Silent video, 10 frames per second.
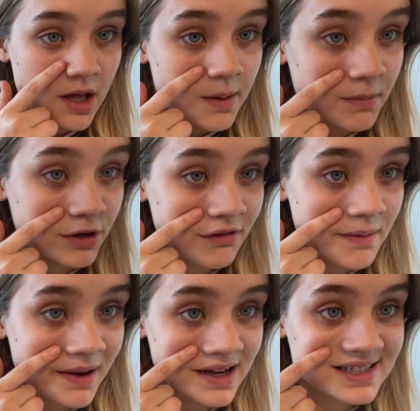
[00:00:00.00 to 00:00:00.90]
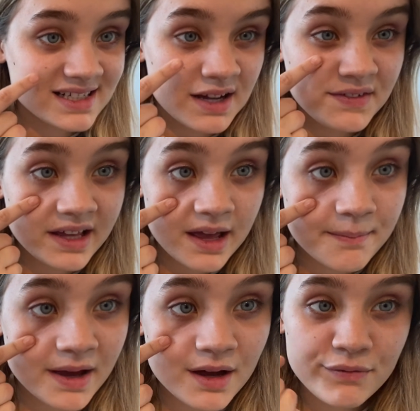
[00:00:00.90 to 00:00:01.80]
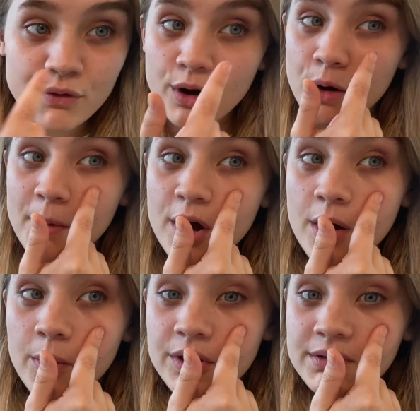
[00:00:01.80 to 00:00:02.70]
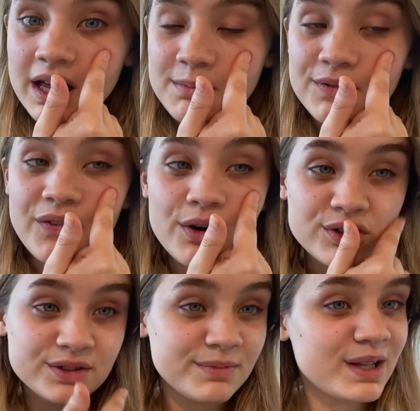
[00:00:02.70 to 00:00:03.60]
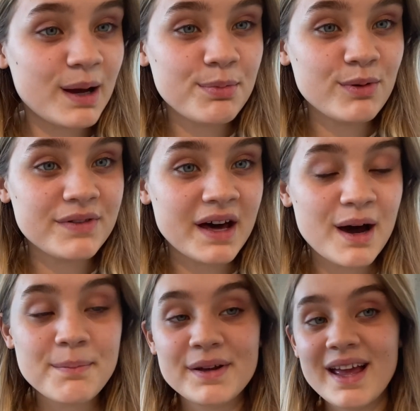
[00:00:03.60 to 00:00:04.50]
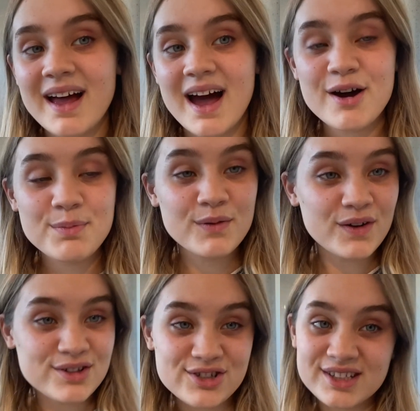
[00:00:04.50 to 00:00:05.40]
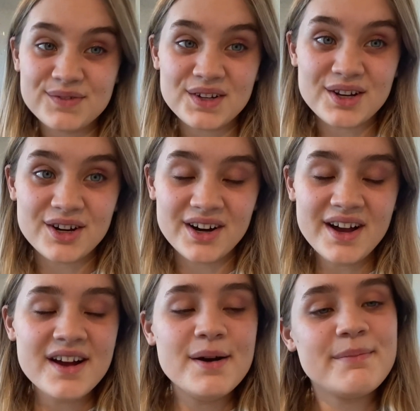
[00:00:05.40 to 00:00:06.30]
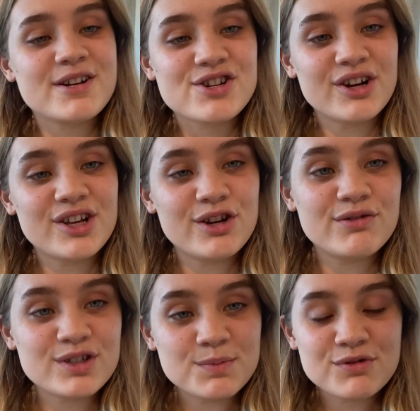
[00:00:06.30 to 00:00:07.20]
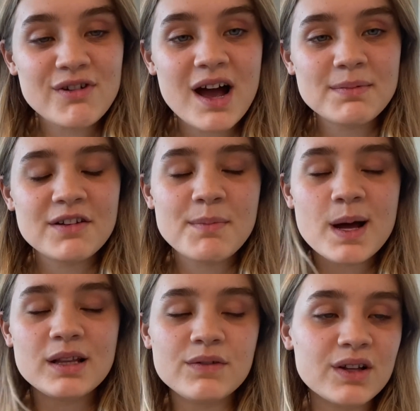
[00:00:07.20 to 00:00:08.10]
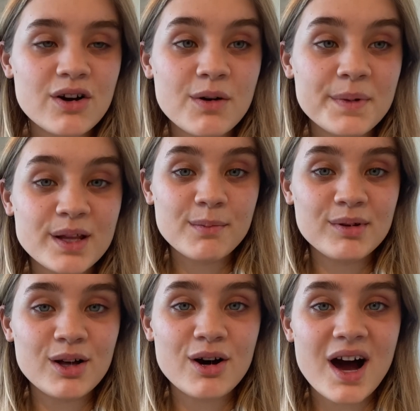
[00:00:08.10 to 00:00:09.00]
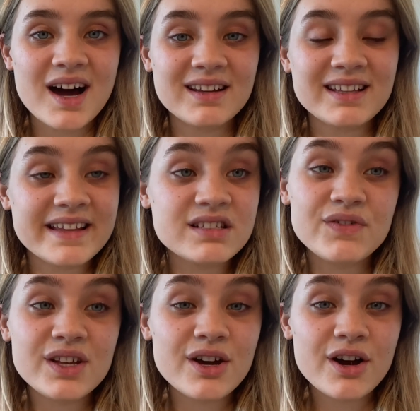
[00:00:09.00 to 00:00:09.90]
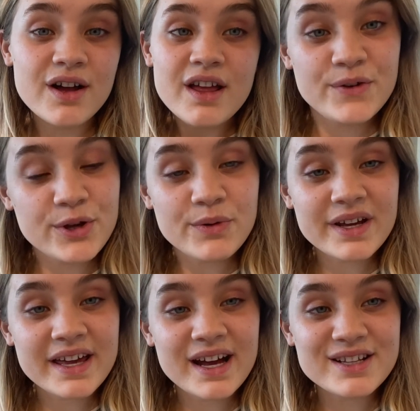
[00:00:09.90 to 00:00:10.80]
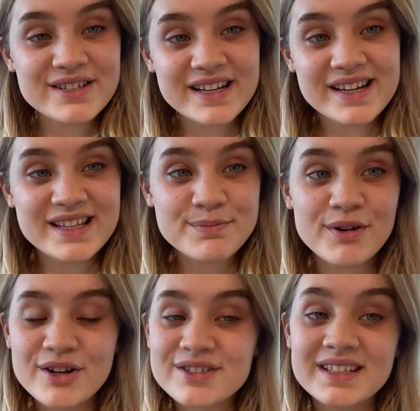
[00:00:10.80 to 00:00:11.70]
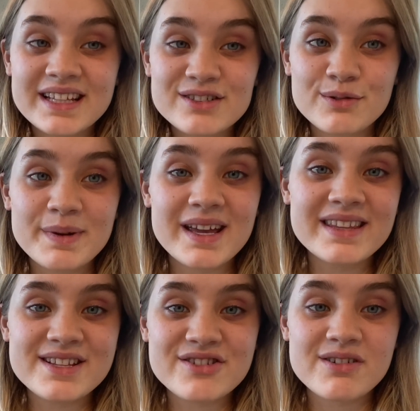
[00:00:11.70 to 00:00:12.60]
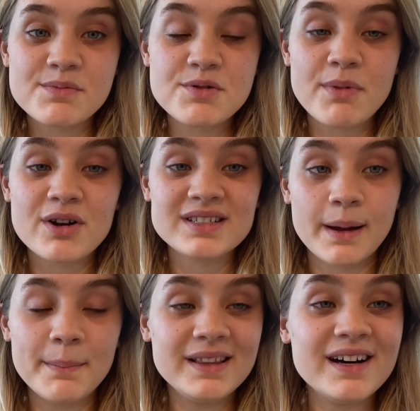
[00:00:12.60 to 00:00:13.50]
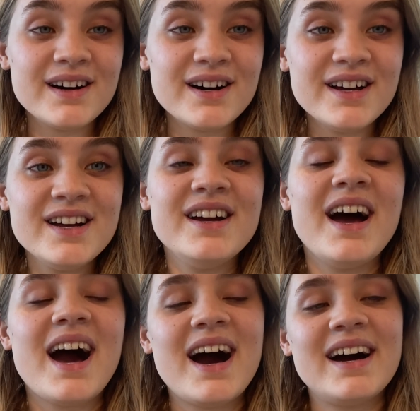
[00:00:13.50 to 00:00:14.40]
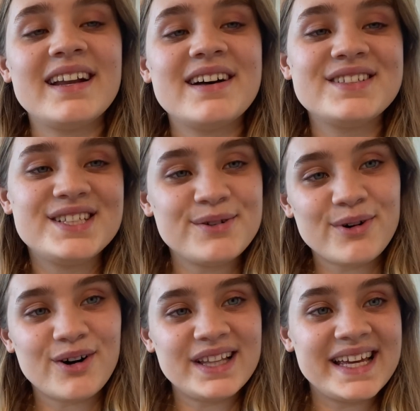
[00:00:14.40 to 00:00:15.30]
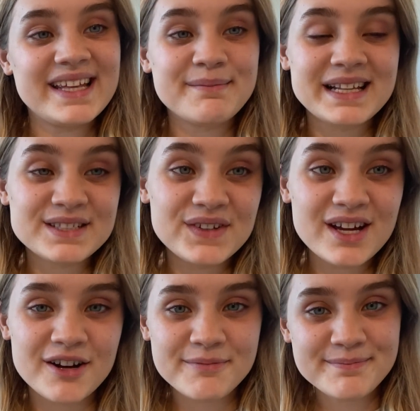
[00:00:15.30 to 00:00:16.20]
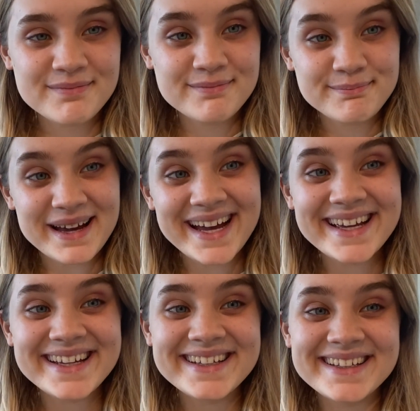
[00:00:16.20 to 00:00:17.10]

My underwear bags are definitely getting better from what they were like before, so I'm really happy with that. But yeah, I hope you've all enjoyed this video. Make sure you subscribe, leave me a lovely little comment below, and like this video. If you do want to get your hands on any of these products, the links will be in the description box down below. And I'll see you all in my next video. Bye!